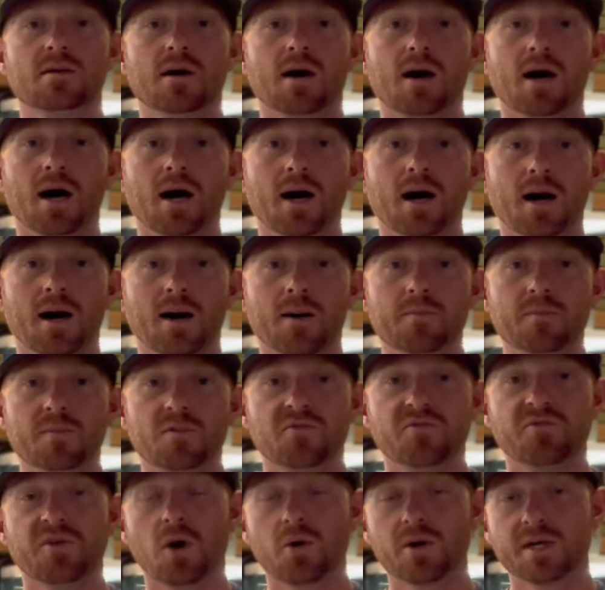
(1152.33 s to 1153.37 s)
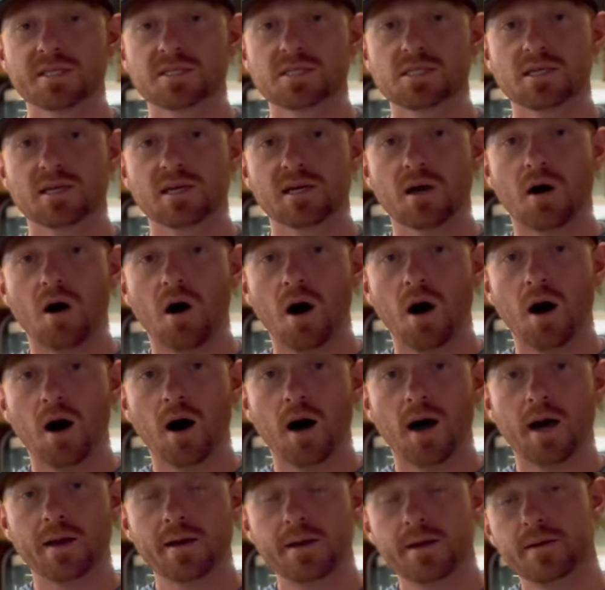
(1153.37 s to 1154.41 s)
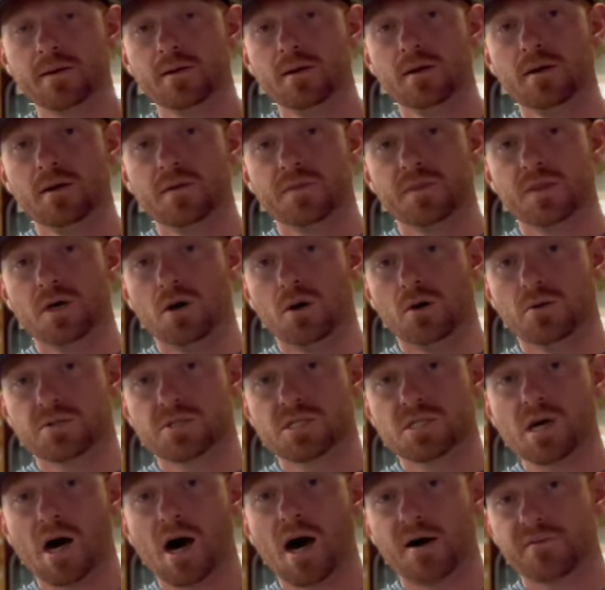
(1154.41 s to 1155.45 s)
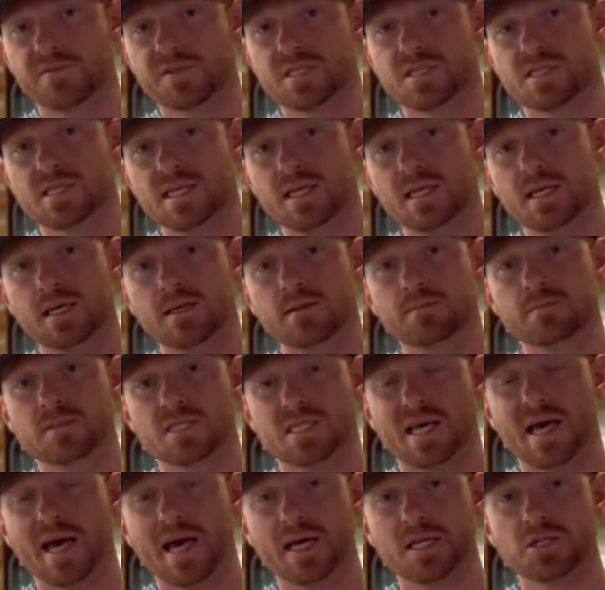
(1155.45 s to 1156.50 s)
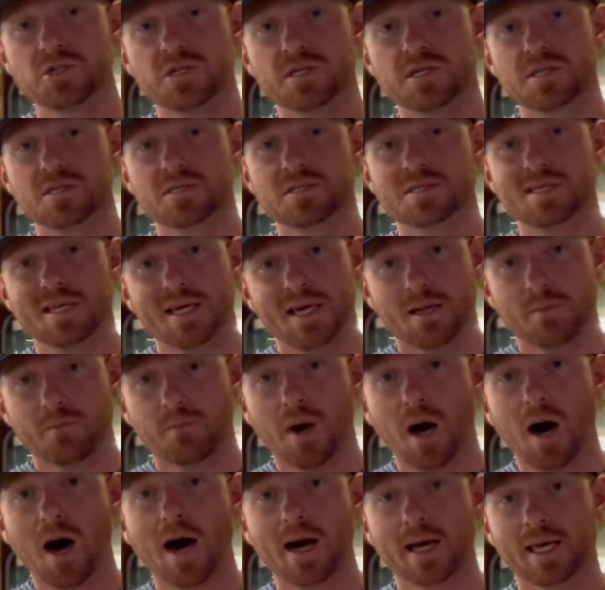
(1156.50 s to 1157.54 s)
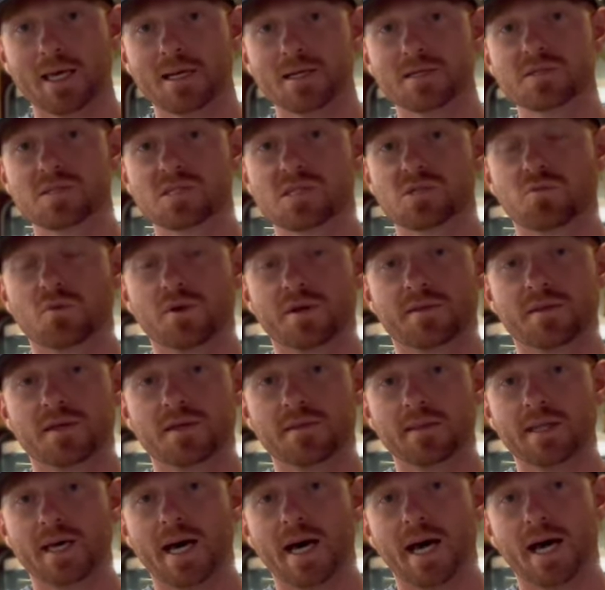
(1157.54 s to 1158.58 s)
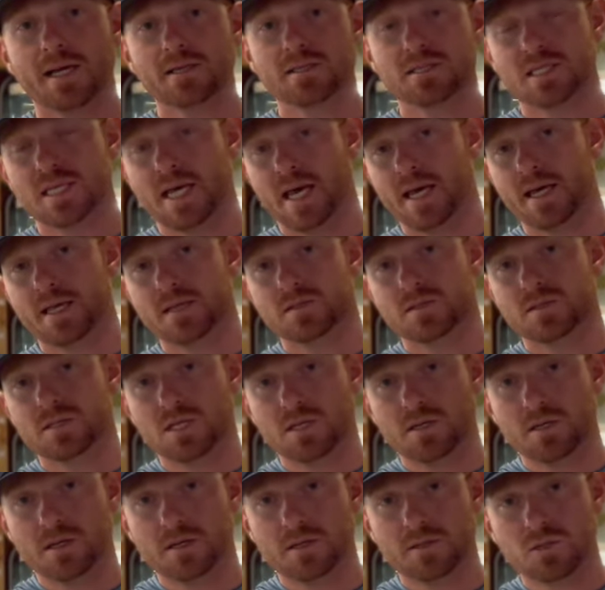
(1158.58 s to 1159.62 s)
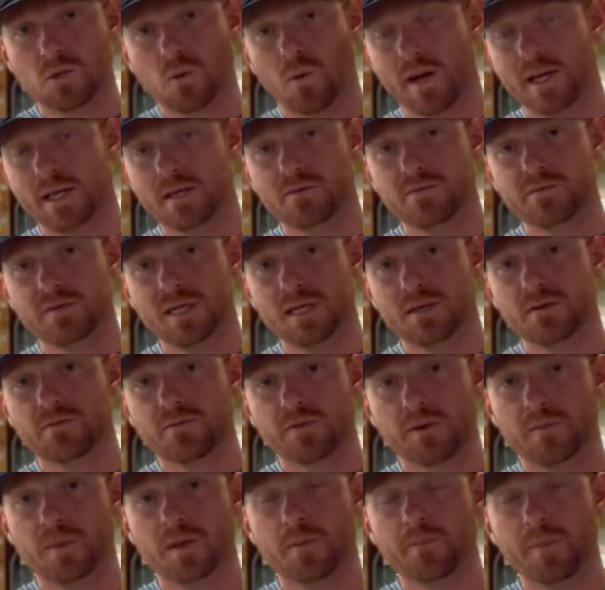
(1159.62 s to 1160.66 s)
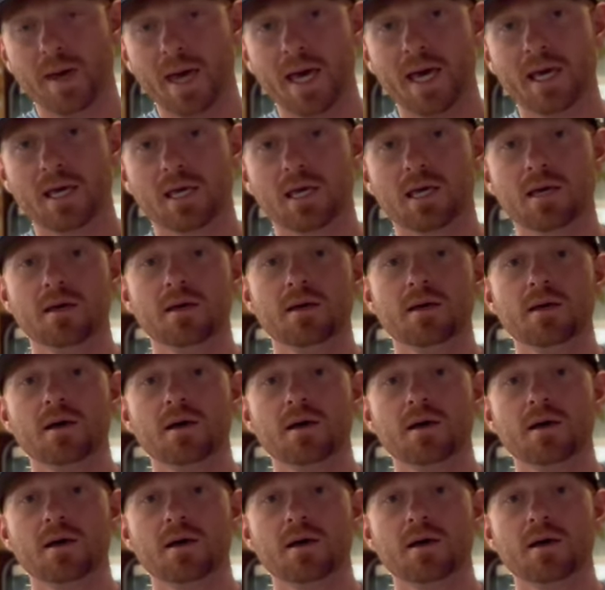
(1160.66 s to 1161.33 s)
focusing on those soft seams, edges, and pockets within that 10 to 20 feet from the bank.